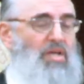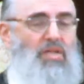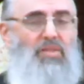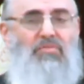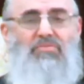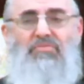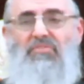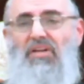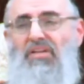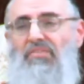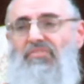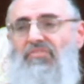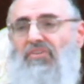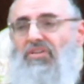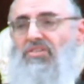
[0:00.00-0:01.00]
The very
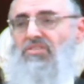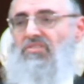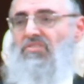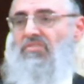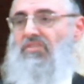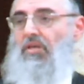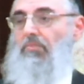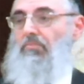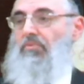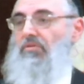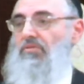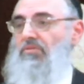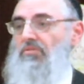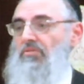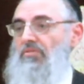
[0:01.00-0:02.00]
first step
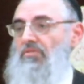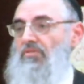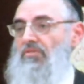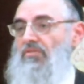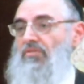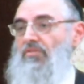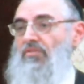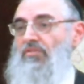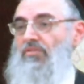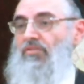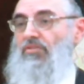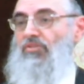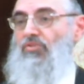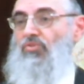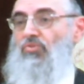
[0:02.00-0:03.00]

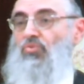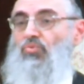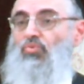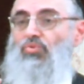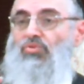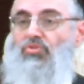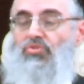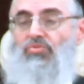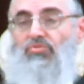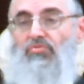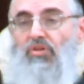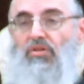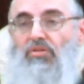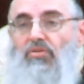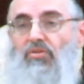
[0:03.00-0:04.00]
to do
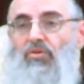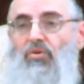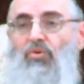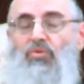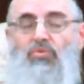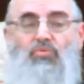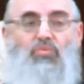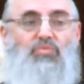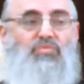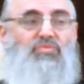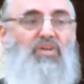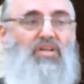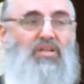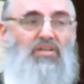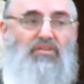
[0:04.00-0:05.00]
teshuvah, or to
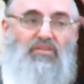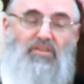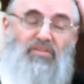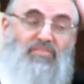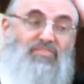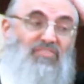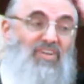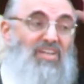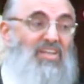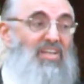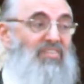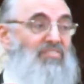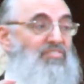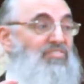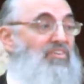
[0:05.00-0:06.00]
very
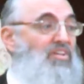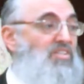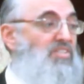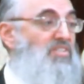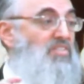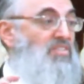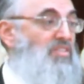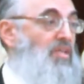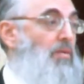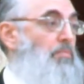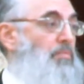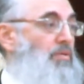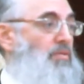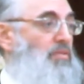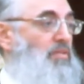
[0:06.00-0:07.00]
first
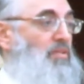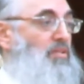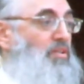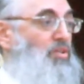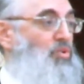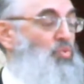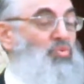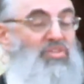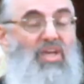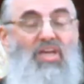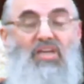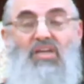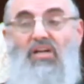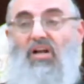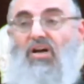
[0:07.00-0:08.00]
step to
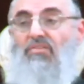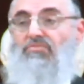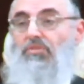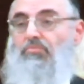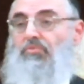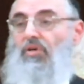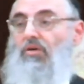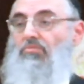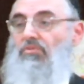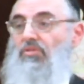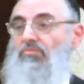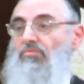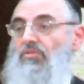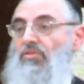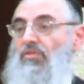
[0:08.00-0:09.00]
take care of the
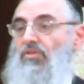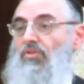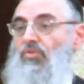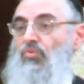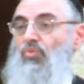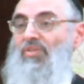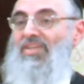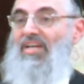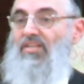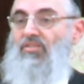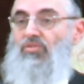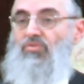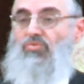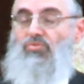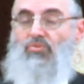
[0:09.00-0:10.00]
problem, to
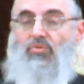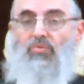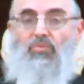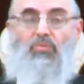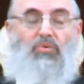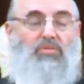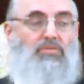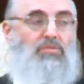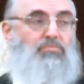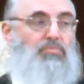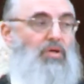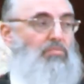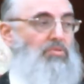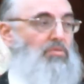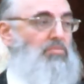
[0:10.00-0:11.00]
get to know what the
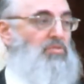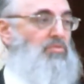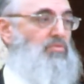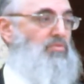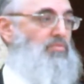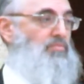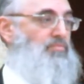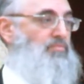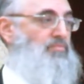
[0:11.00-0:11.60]
problem is.